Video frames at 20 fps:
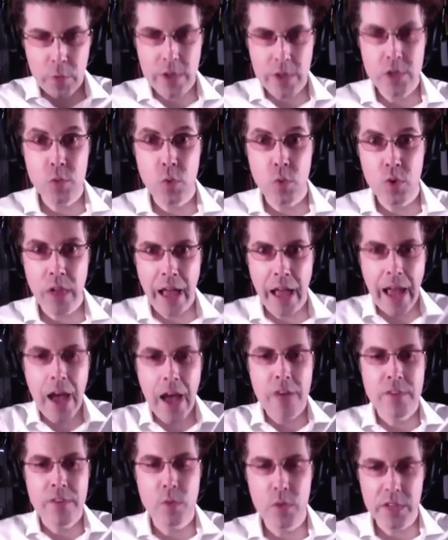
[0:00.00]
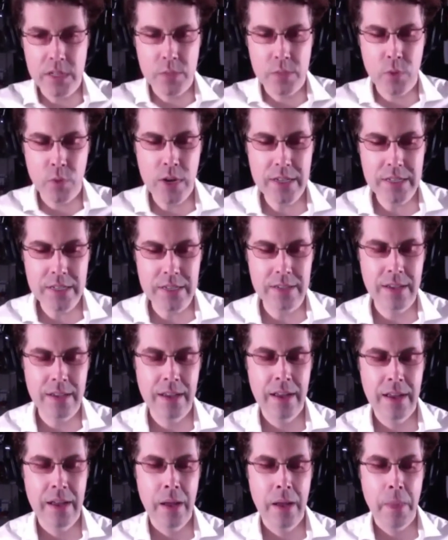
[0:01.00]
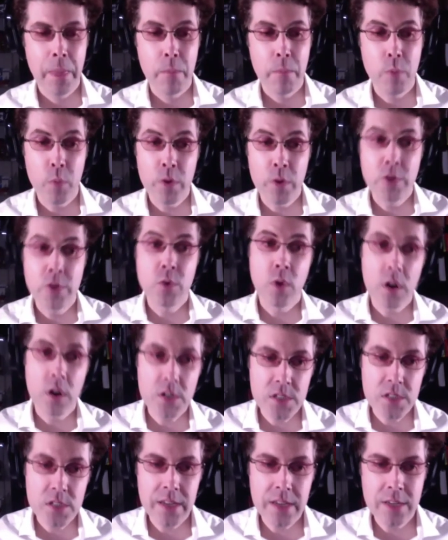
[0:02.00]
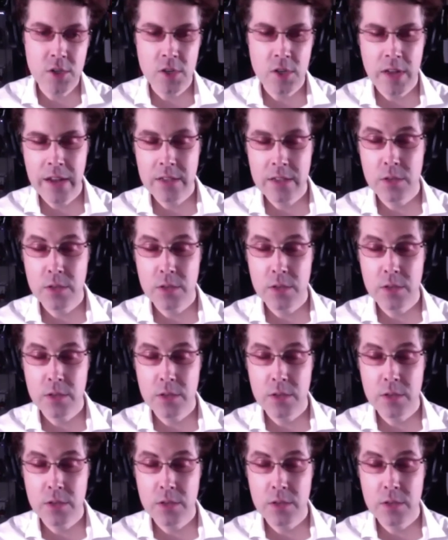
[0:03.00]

will have it, will express it. But when you are studying genetics,